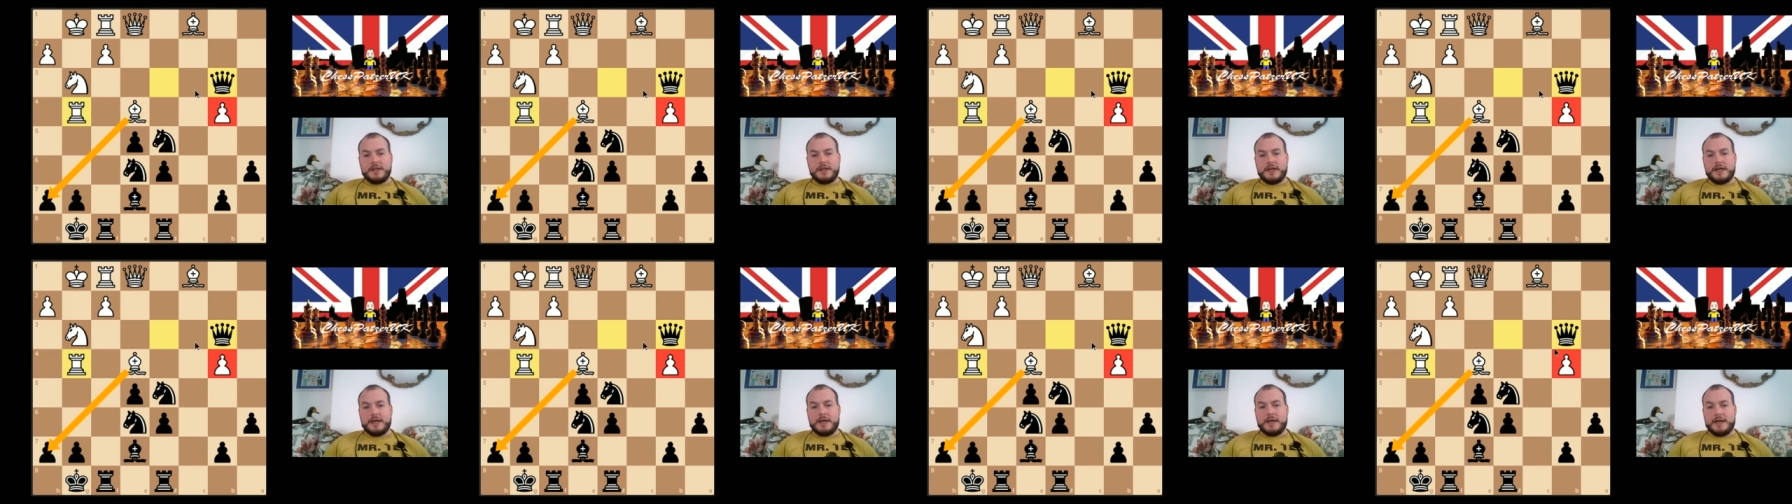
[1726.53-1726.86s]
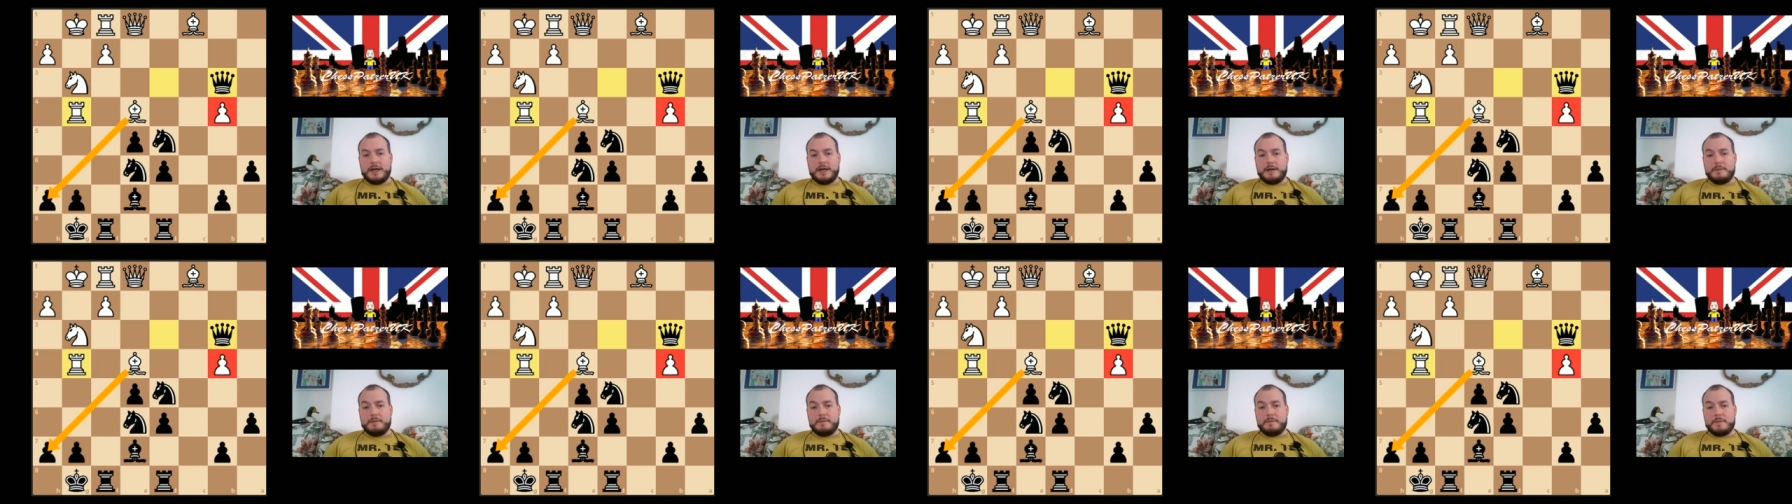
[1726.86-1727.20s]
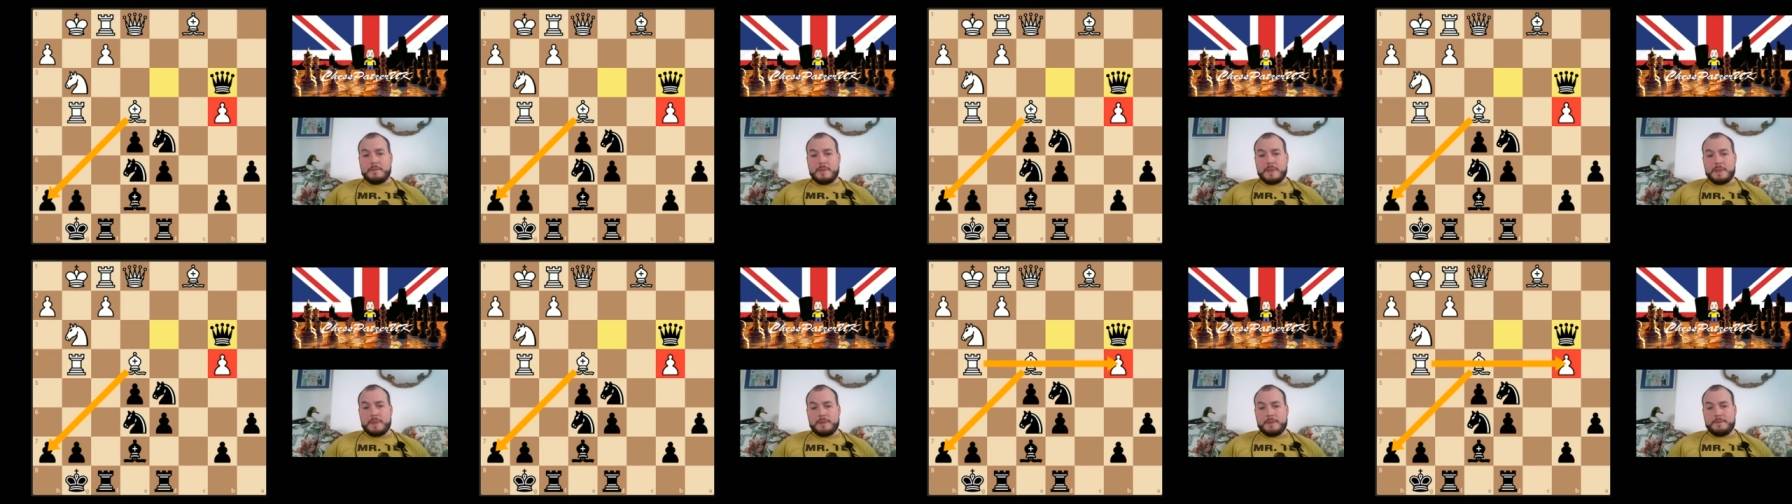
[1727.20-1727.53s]

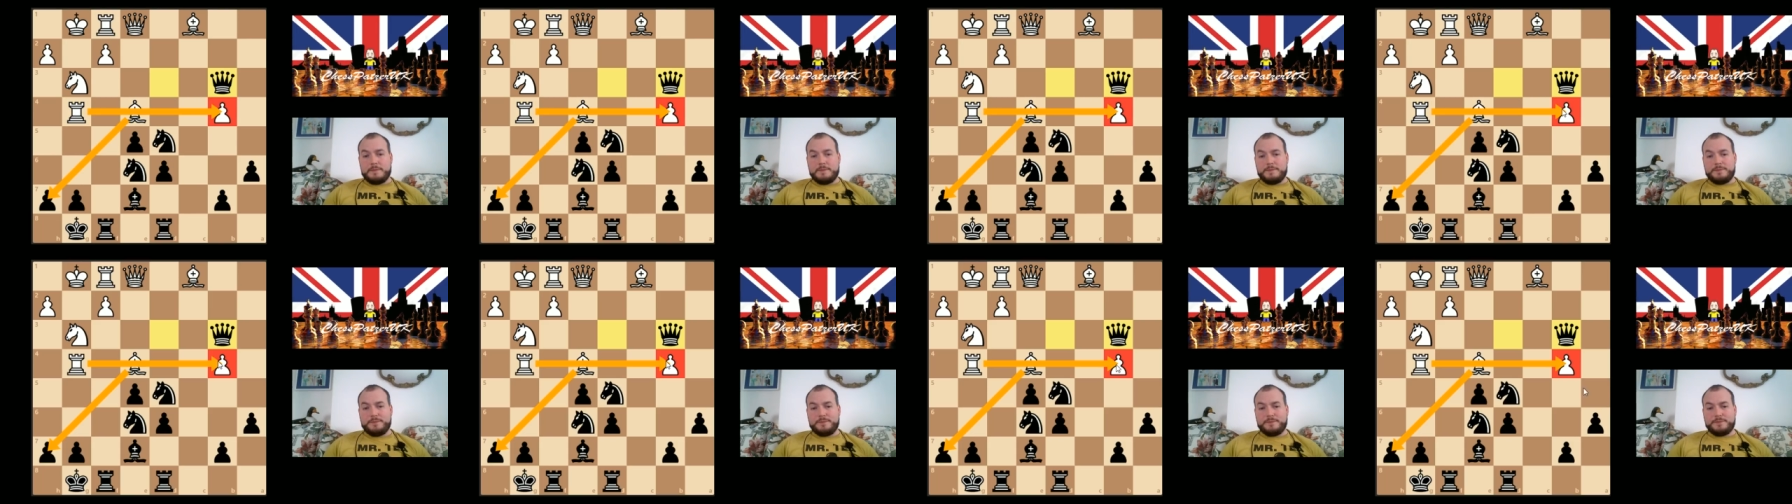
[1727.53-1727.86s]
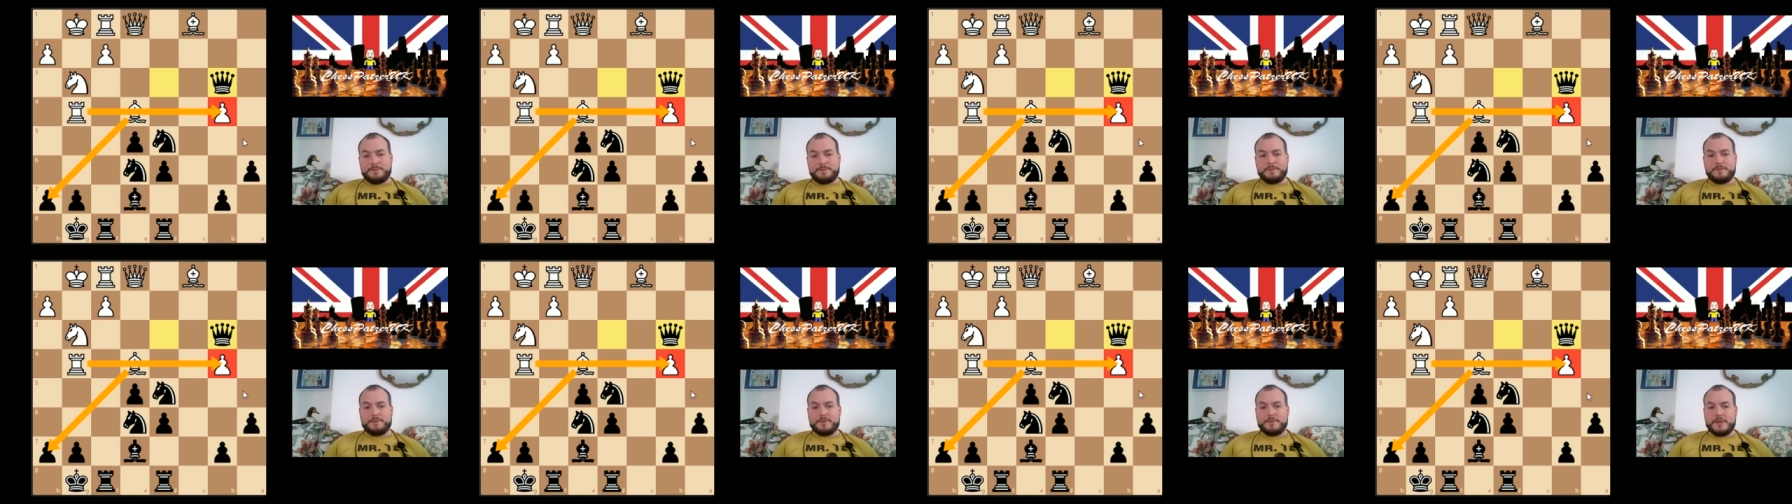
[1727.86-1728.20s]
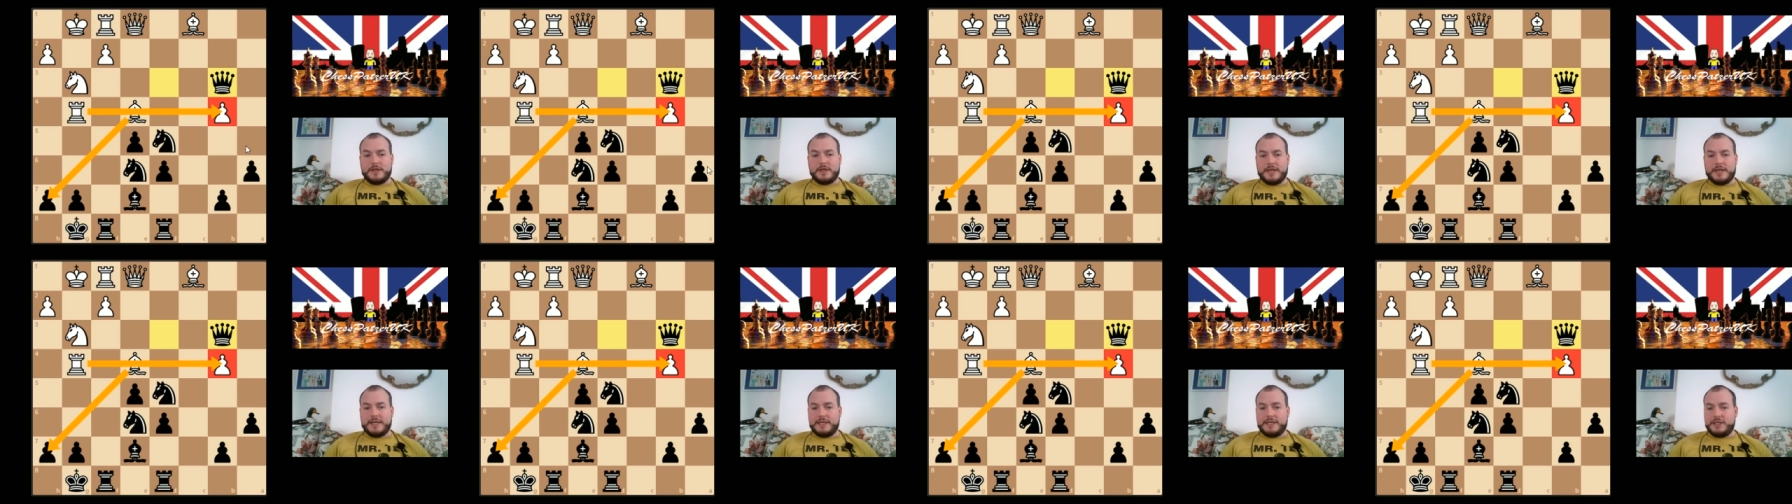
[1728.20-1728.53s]
And
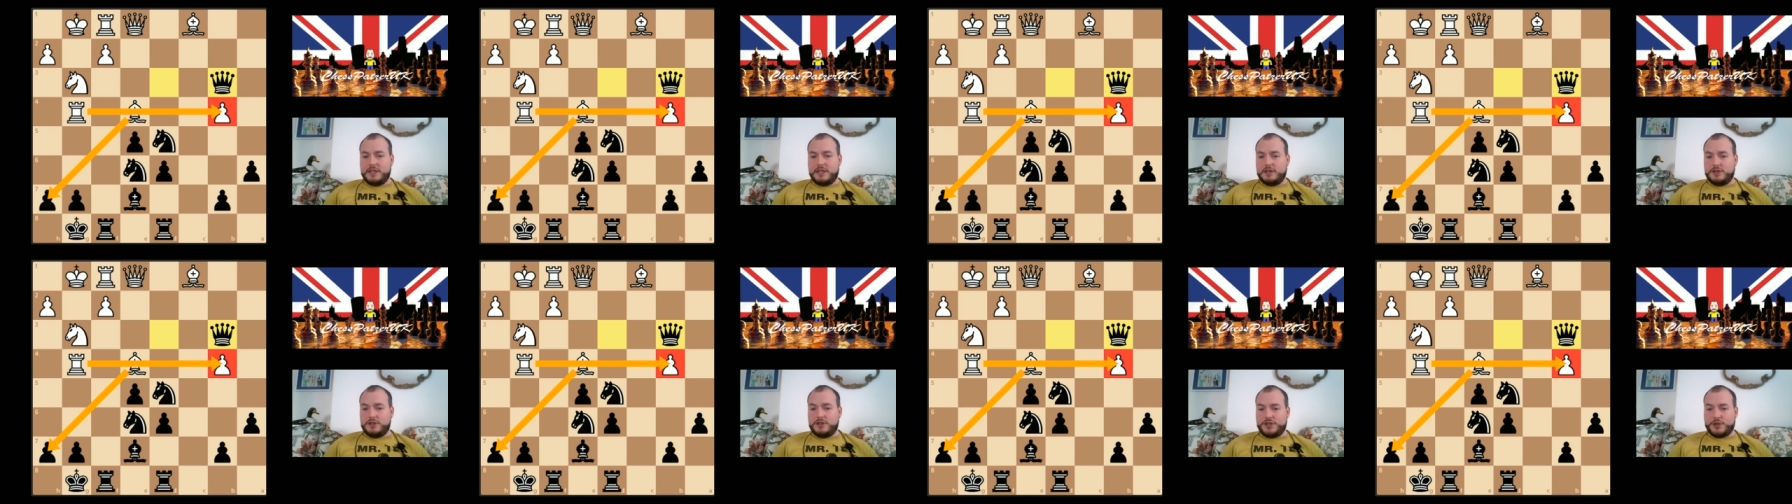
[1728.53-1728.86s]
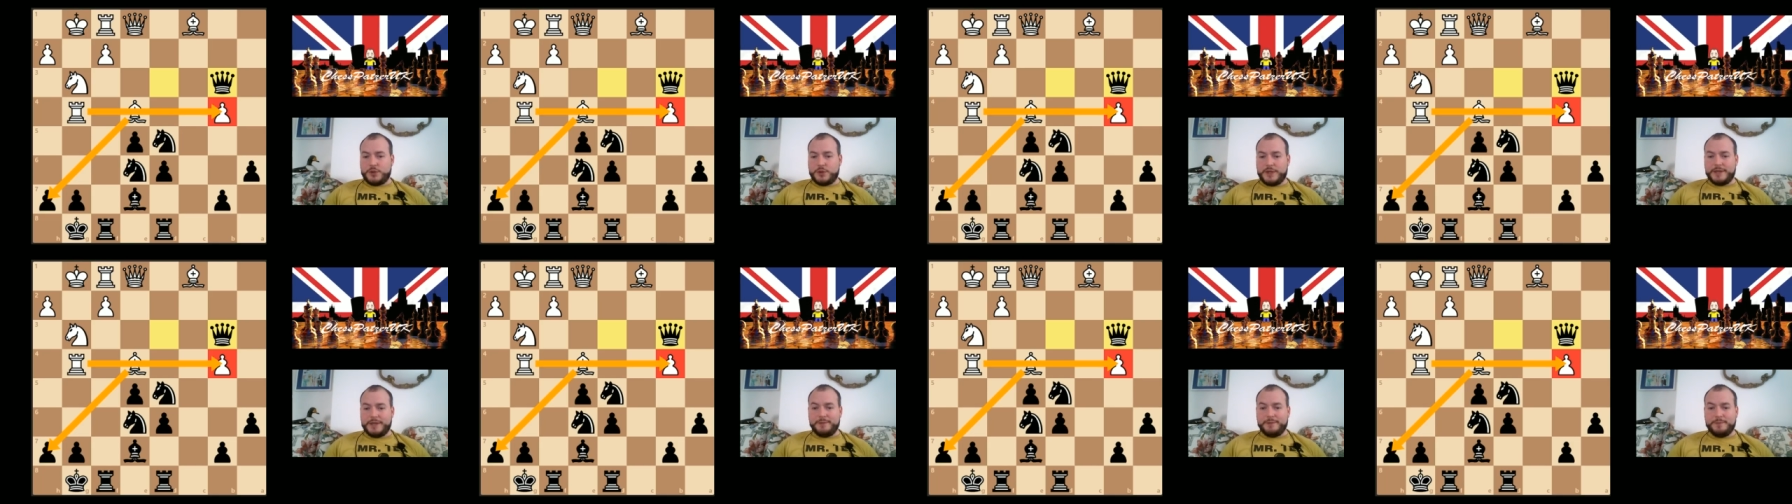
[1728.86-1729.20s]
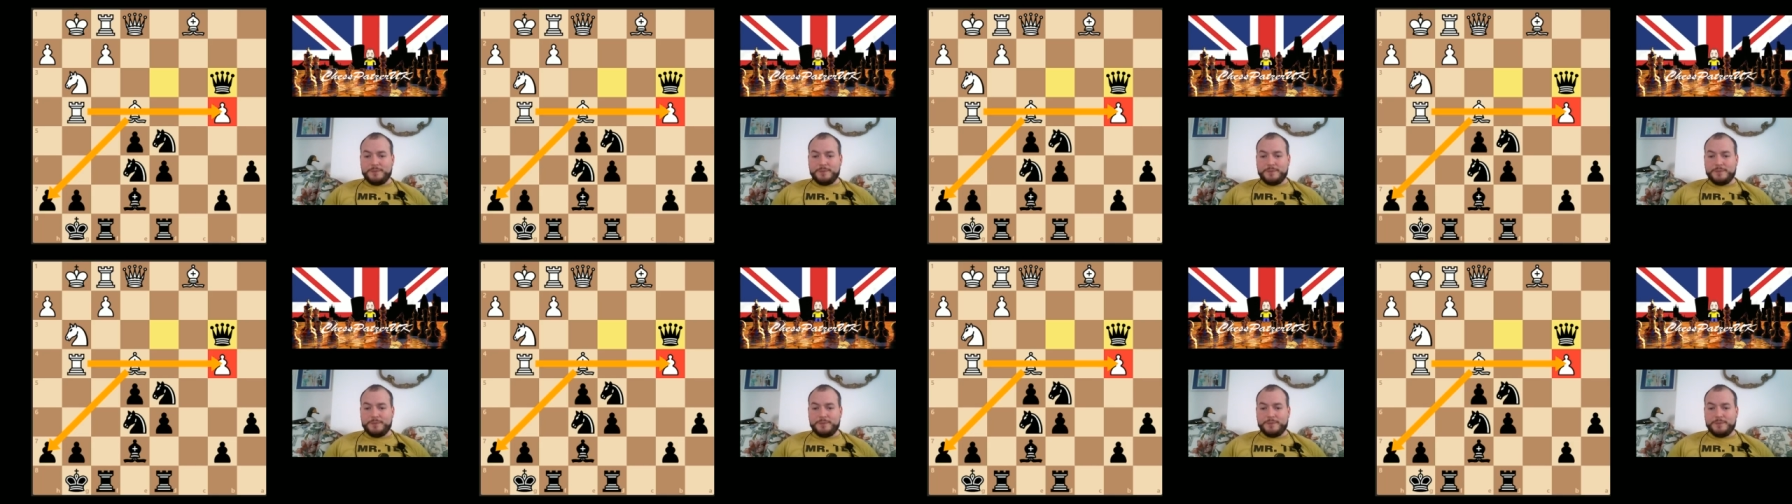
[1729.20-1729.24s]
then you lose your queen.